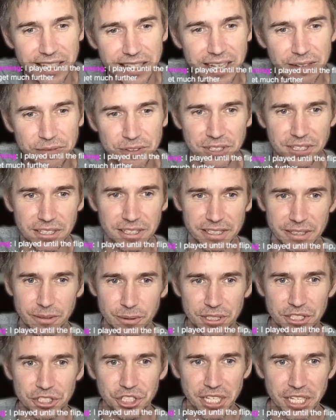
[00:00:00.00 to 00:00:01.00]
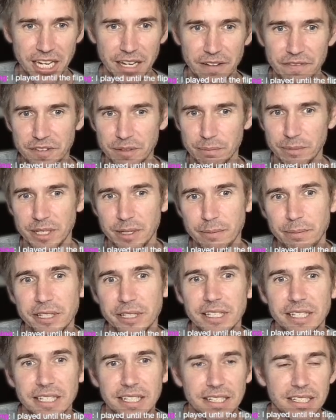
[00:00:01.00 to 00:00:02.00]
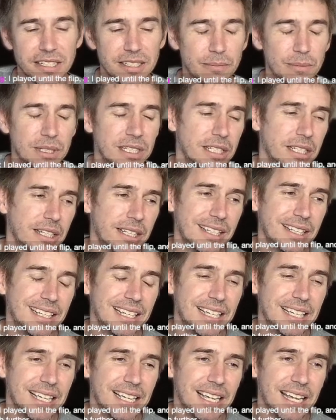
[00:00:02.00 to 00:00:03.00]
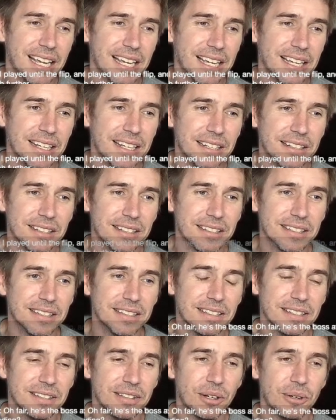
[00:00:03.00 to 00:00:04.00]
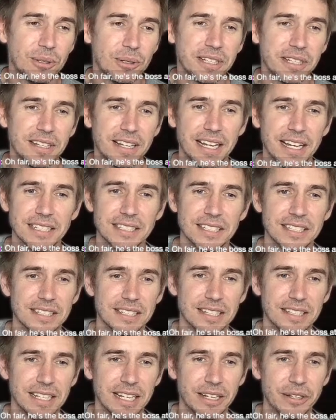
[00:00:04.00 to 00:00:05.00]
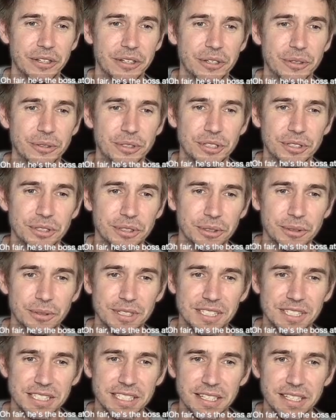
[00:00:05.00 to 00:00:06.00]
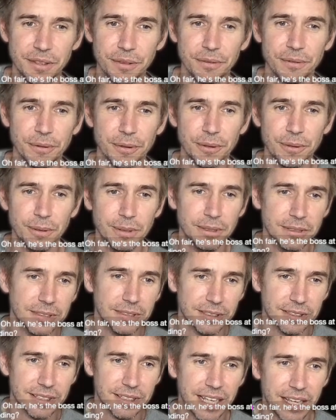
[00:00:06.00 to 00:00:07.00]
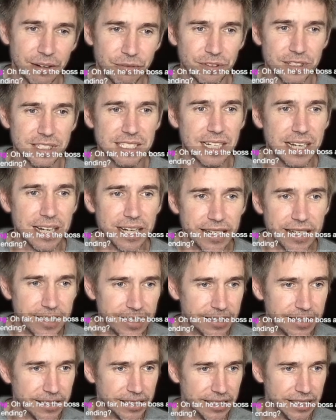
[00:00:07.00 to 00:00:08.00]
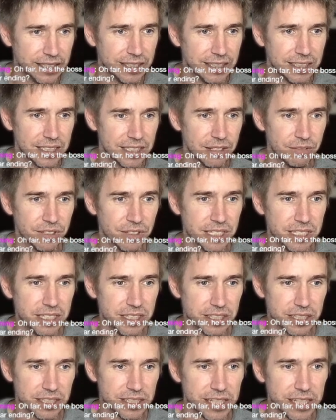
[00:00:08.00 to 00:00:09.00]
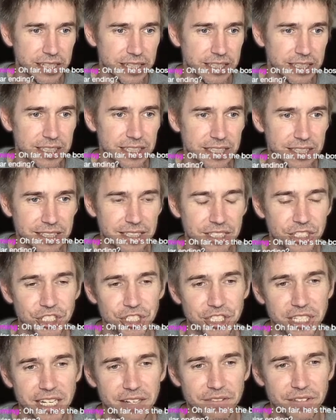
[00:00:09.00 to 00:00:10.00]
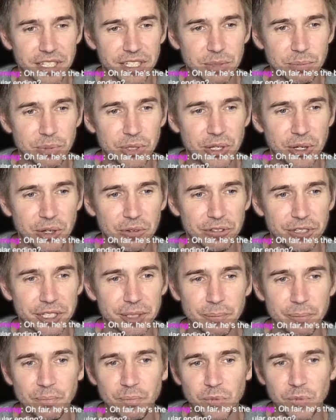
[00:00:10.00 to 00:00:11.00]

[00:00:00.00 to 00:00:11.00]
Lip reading: After all, it was Shaft manipulating him, and the Holy Glasses allow you to see through that facade, the veneer that Shaft has put over him.